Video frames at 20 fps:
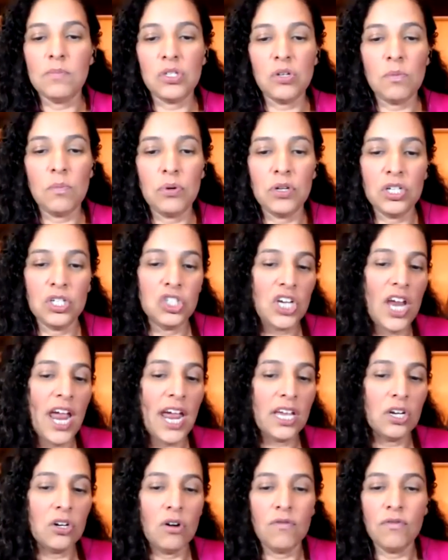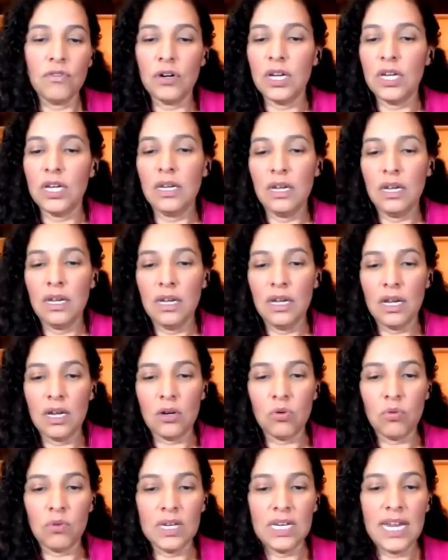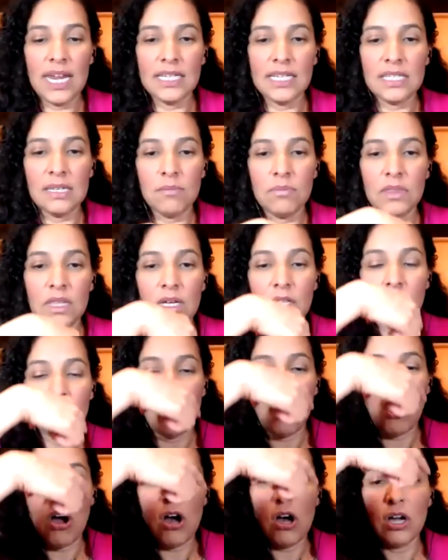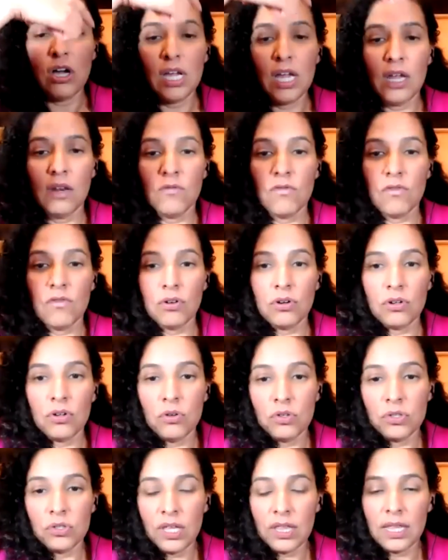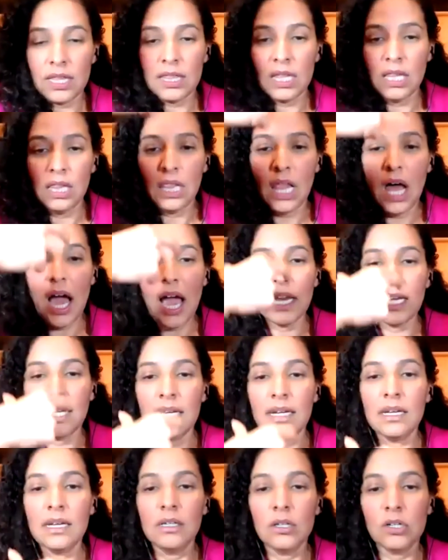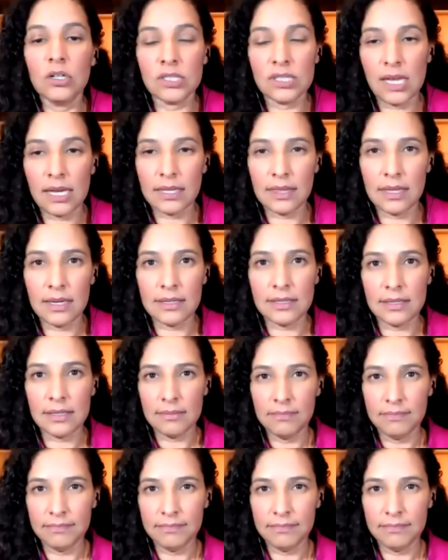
So put a jacket over it and create something long and vertical so that the line looks like this.